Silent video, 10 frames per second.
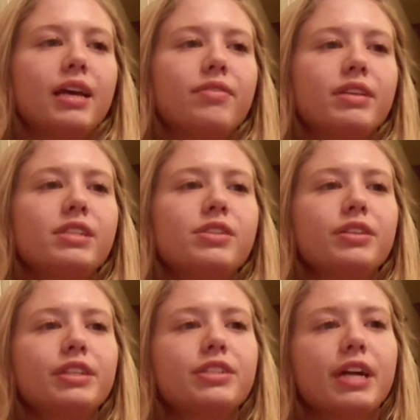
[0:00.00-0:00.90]
If this
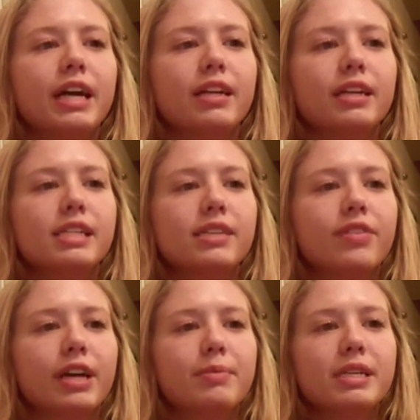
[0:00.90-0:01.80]
2-year trial is
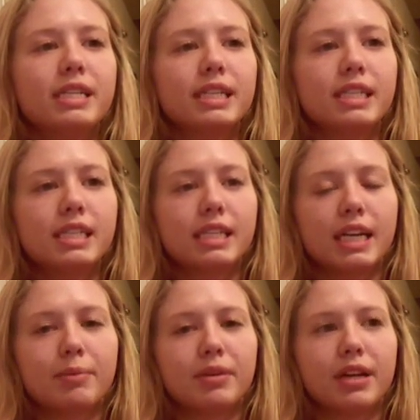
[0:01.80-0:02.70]
environmentally
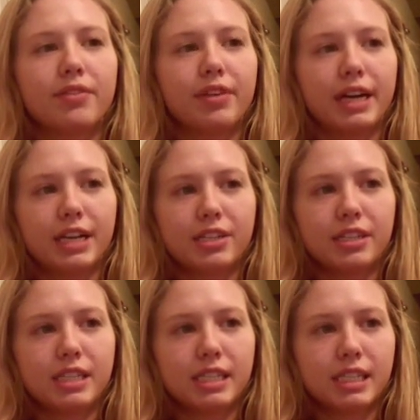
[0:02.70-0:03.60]
sustainable and
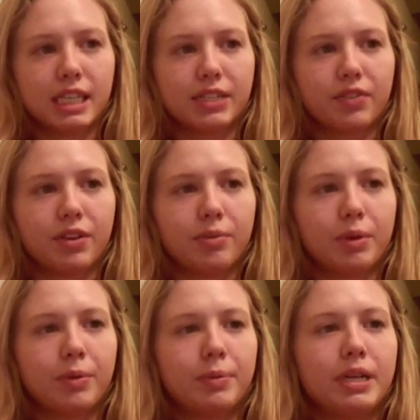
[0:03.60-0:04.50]
financially successful,
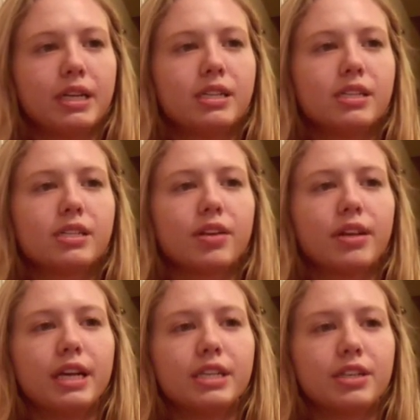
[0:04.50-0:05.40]
we will begin to
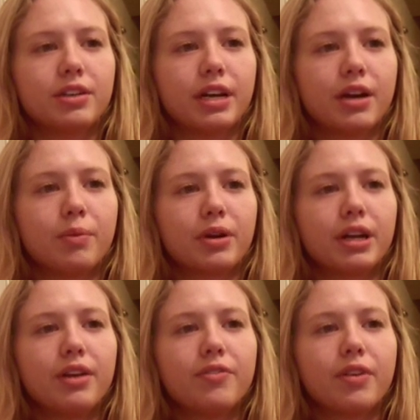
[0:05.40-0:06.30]
slowly integrate a
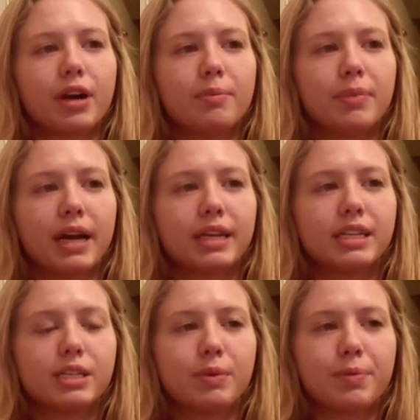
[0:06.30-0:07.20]
working farm back
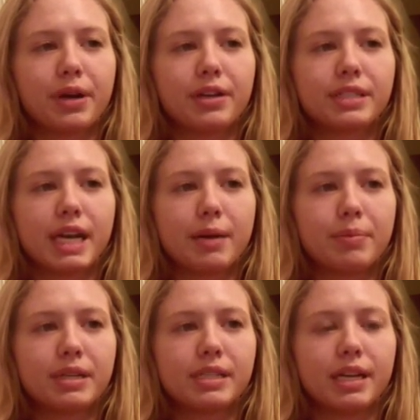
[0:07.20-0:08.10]
into Sweetbriar's
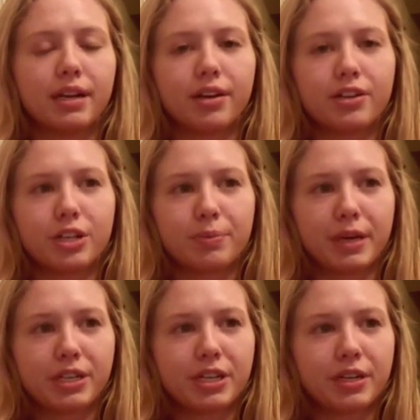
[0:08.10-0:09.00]
campus in a larger
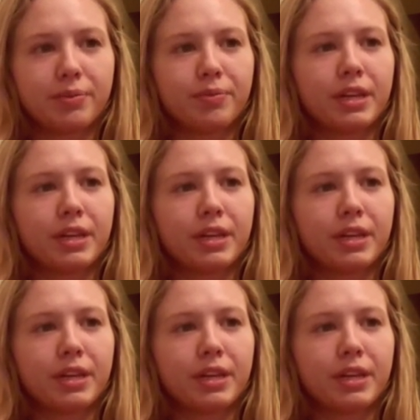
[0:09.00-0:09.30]
picture.